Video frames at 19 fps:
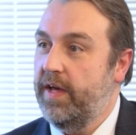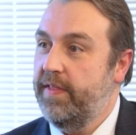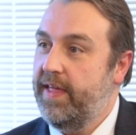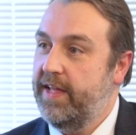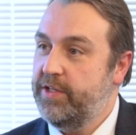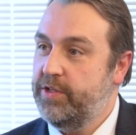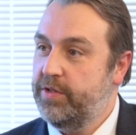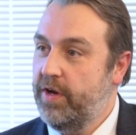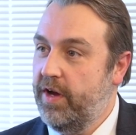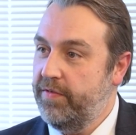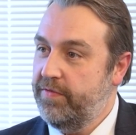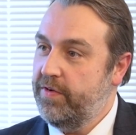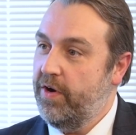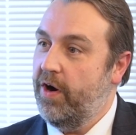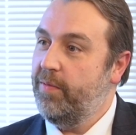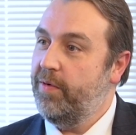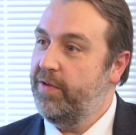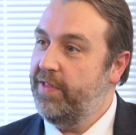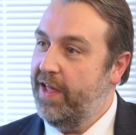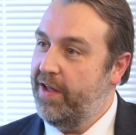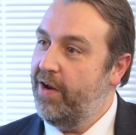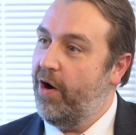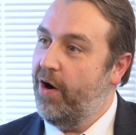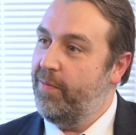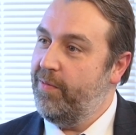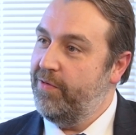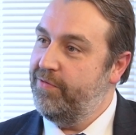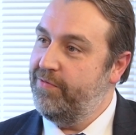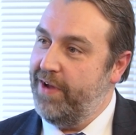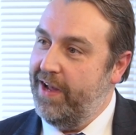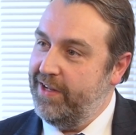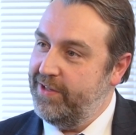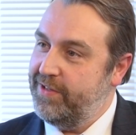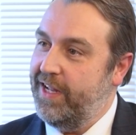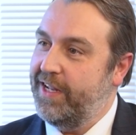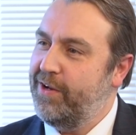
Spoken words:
that soft armor, that armor vest.